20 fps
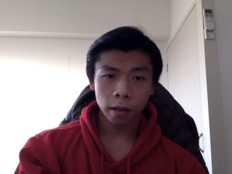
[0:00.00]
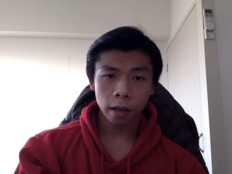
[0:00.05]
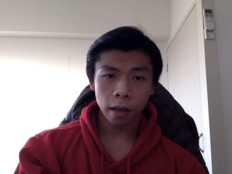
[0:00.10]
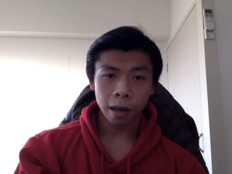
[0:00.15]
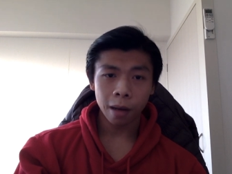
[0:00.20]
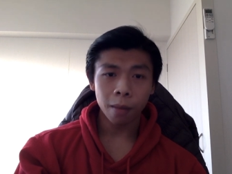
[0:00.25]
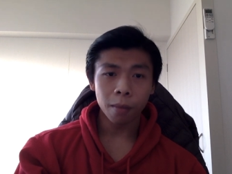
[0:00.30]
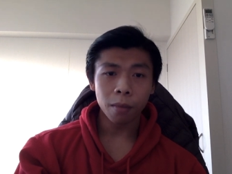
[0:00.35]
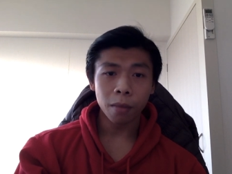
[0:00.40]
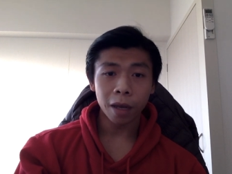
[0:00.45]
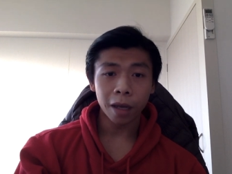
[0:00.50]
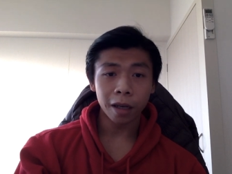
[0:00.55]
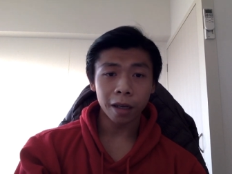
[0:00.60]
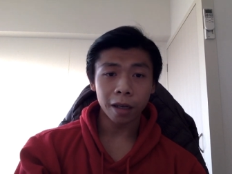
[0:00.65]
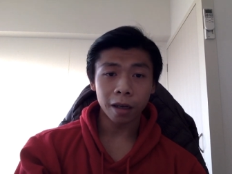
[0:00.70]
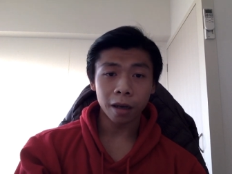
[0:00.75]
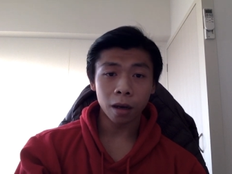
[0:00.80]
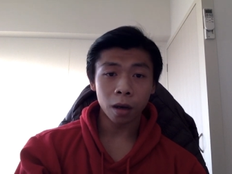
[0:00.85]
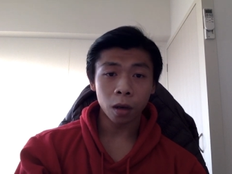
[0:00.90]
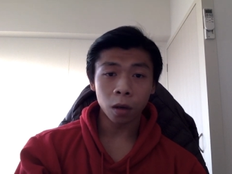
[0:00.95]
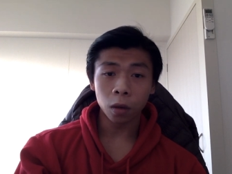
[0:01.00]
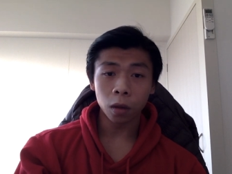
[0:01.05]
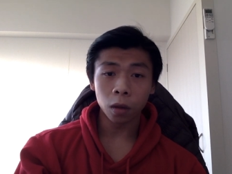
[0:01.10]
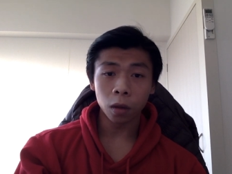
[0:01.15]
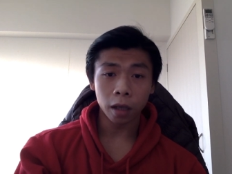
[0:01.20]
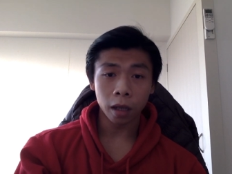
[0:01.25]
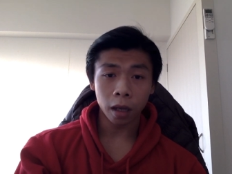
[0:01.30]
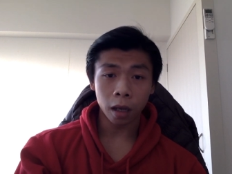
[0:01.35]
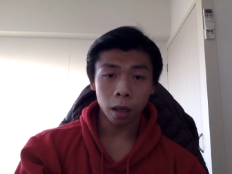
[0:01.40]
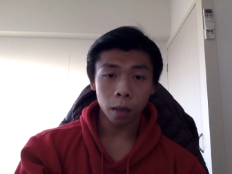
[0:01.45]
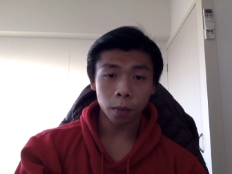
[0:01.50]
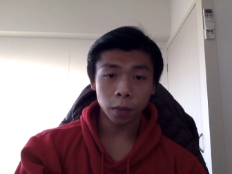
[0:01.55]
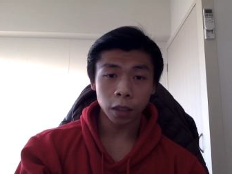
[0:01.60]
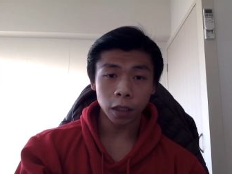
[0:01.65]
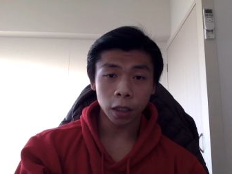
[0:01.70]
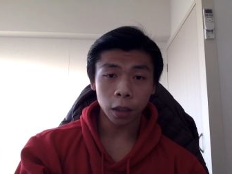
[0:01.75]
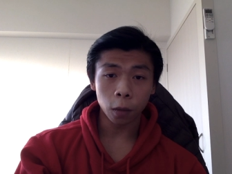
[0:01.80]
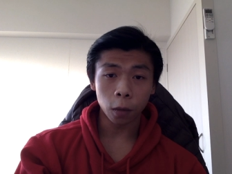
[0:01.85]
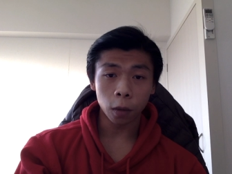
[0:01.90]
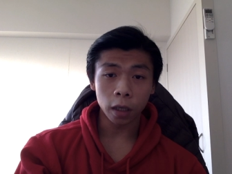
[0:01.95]
How many a holy and
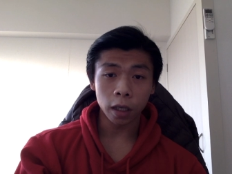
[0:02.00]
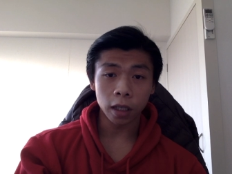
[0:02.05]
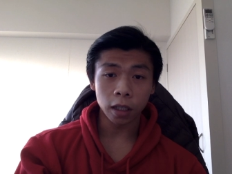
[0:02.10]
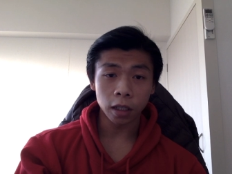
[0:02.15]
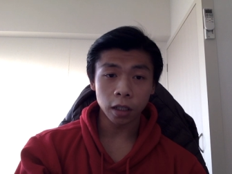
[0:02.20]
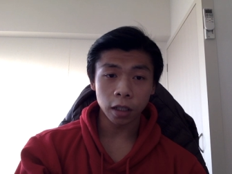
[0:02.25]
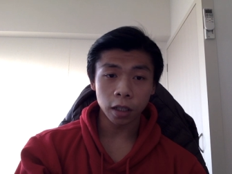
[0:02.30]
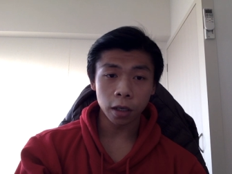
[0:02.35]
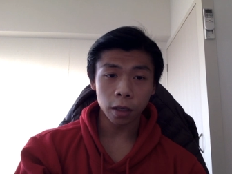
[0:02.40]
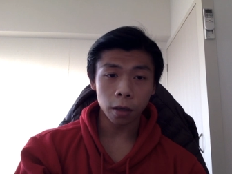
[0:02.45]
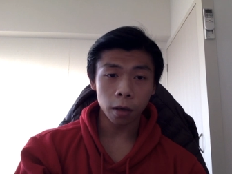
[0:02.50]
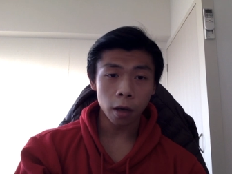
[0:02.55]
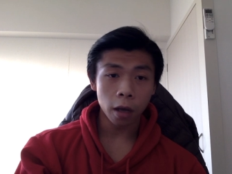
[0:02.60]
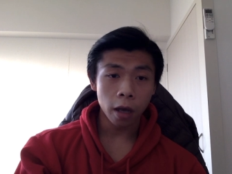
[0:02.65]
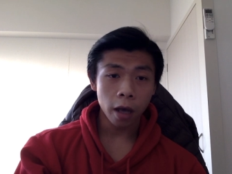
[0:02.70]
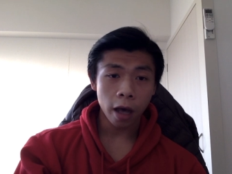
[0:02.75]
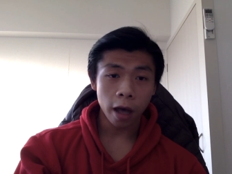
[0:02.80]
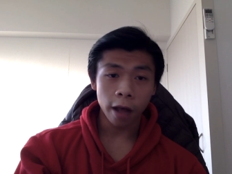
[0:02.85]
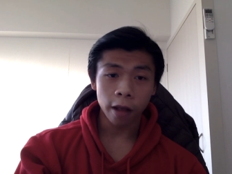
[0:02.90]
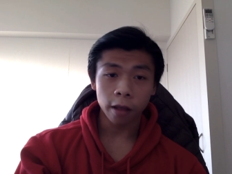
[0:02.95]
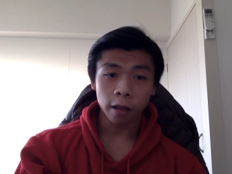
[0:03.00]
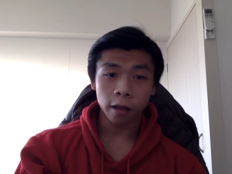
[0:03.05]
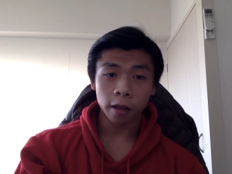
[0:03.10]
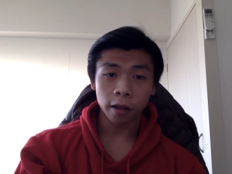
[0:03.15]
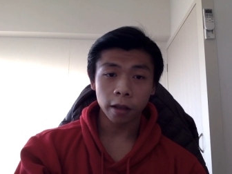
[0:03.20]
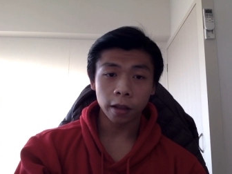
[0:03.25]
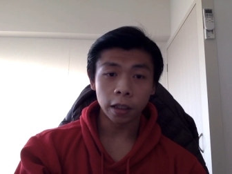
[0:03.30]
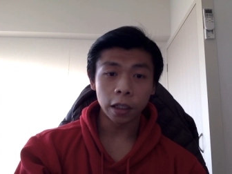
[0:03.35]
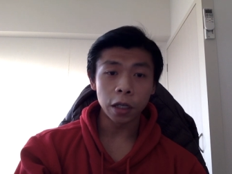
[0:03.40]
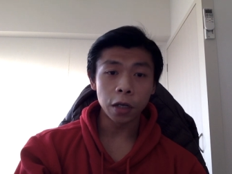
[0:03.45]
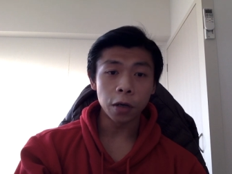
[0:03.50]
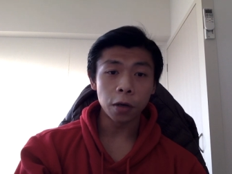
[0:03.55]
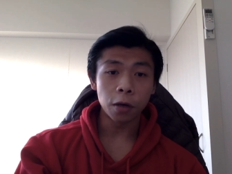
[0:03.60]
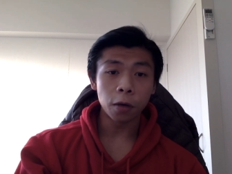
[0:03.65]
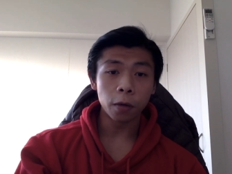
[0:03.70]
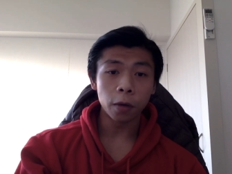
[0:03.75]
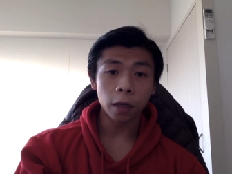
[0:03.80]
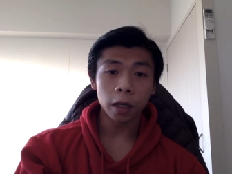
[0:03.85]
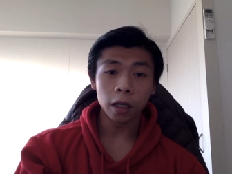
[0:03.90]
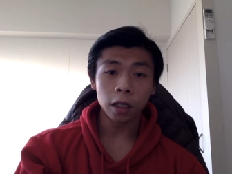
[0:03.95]
obsequious tear Hath dear
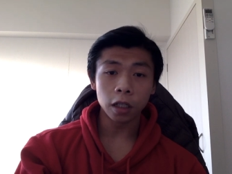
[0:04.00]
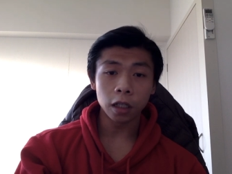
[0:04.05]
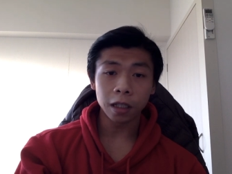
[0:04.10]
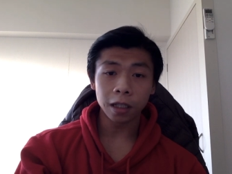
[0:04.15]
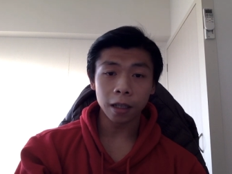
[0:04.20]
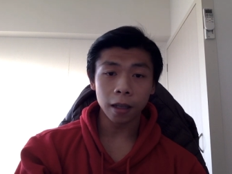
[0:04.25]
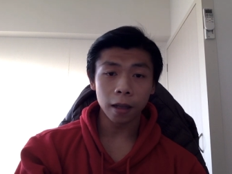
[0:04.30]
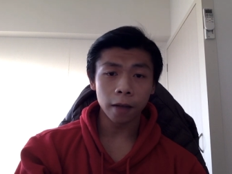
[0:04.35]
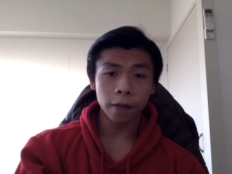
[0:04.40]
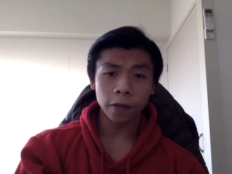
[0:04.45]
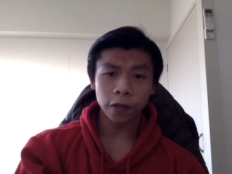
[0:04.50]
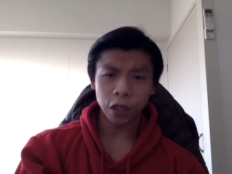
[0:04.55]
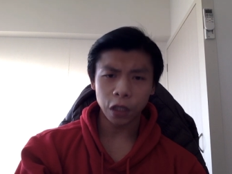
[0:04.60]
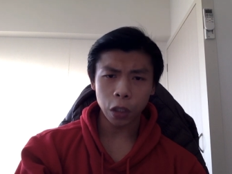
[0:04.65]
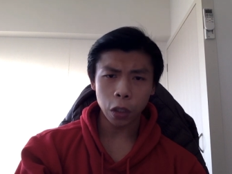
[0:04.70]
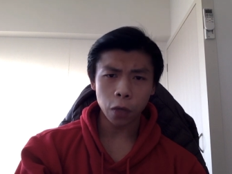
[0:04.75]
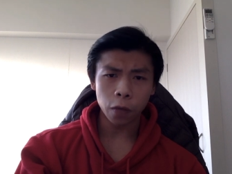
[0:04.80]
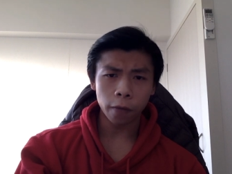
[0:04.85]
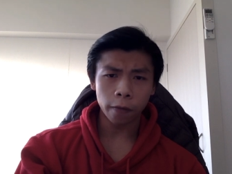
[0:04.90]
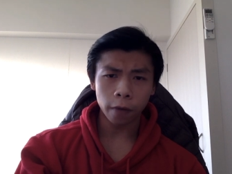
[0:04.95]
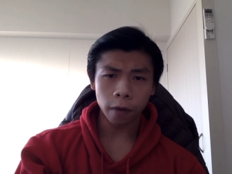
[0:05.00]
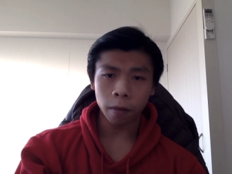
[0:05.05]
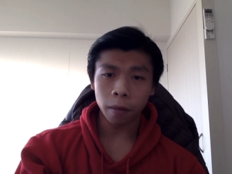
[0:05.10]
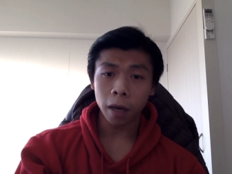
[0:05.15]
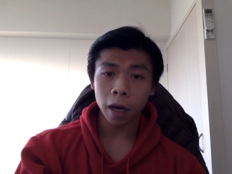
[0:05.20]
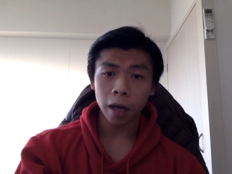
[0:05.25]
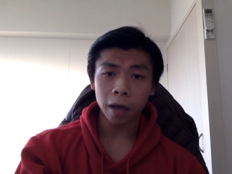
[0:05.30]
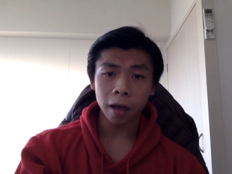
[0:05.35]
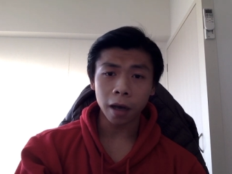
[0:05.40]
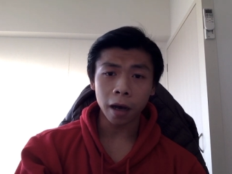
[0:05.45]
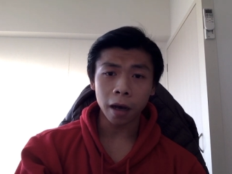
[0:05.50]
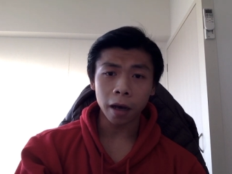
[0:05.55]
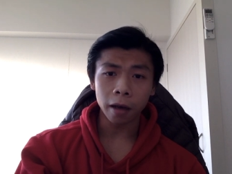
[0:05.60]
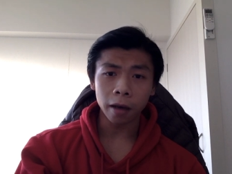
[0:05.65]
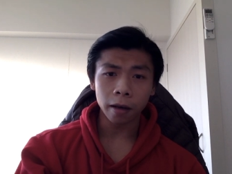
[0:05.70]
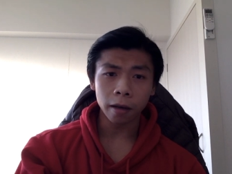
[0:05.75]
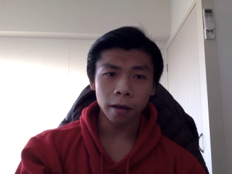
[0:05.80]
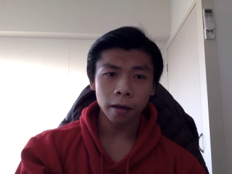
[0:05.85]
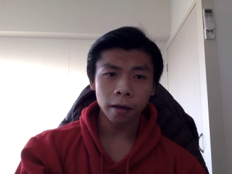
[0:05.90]
religious love stoned from mine eye,